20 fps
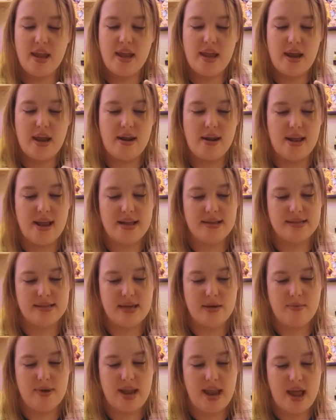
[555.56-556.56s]
And the last
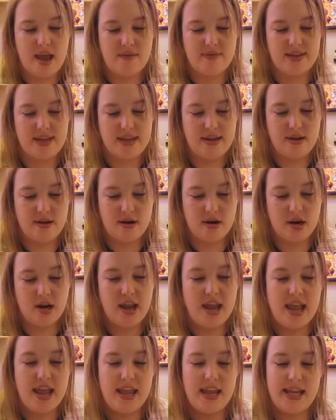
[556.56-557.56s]
thing we have here
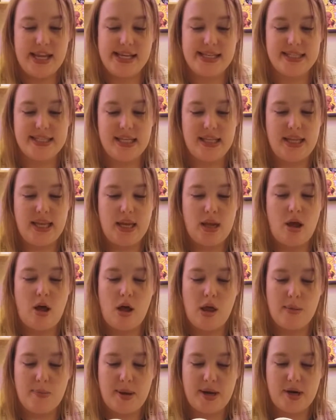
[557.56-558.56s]
is the
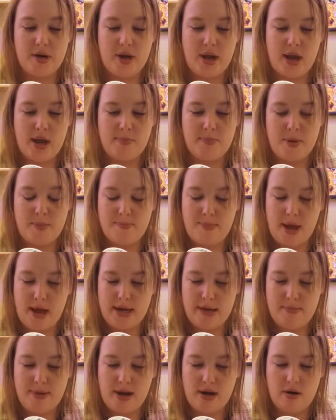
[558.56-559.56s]
all buttered up
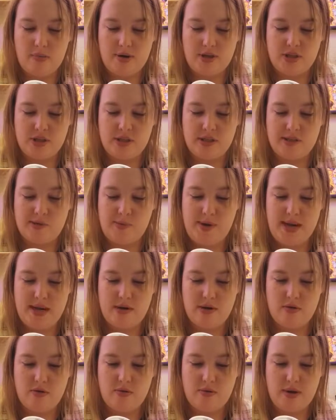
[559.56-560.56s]
body butter, which is sweet
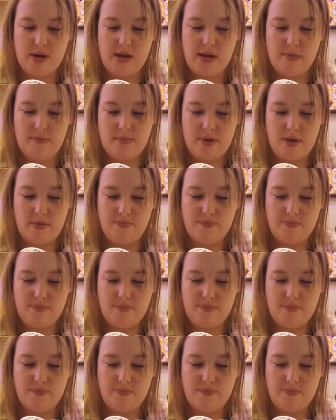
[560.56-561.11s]
and clean